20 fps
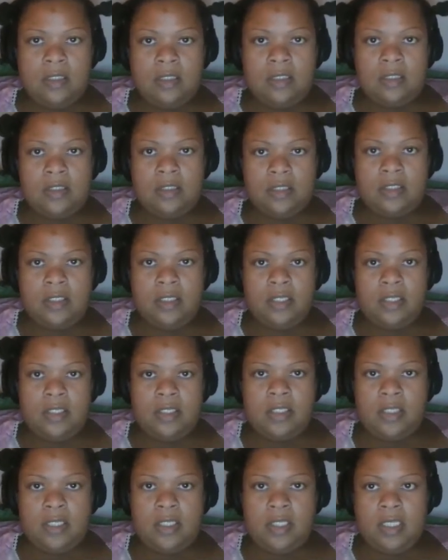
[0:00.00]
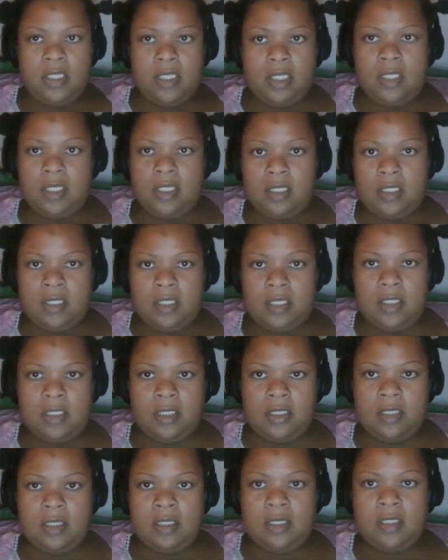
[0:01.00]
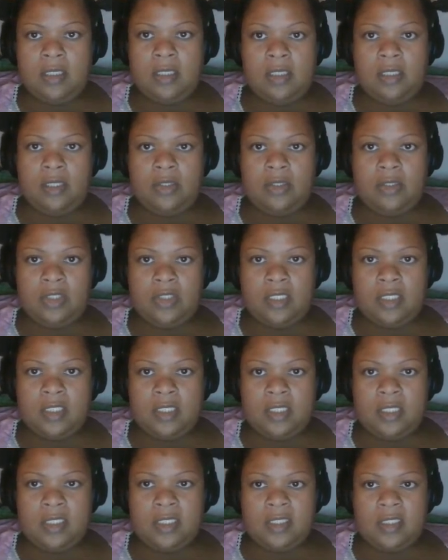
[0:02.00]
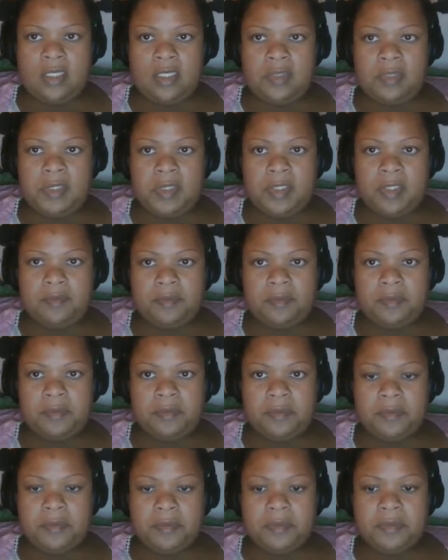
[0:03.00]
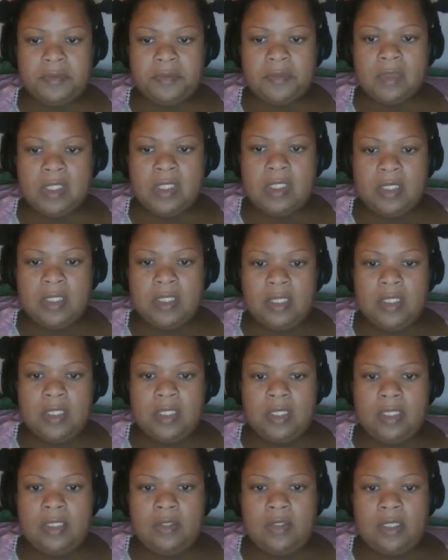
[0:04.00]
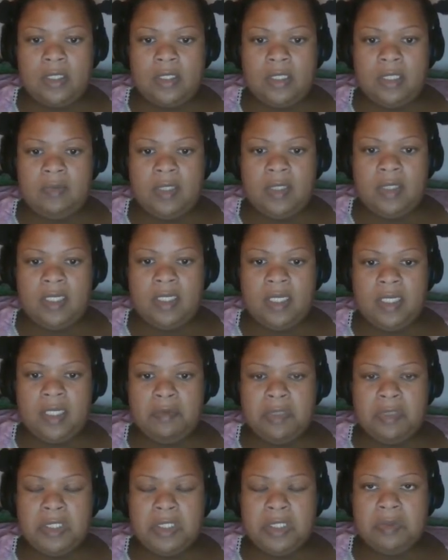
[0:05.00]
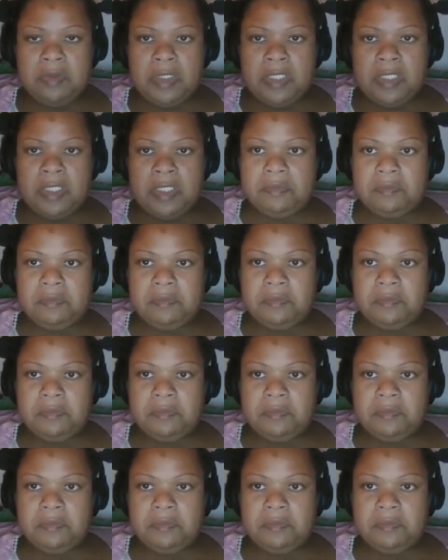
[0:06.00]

security, they'll just list that one. So it's a good way to get what you want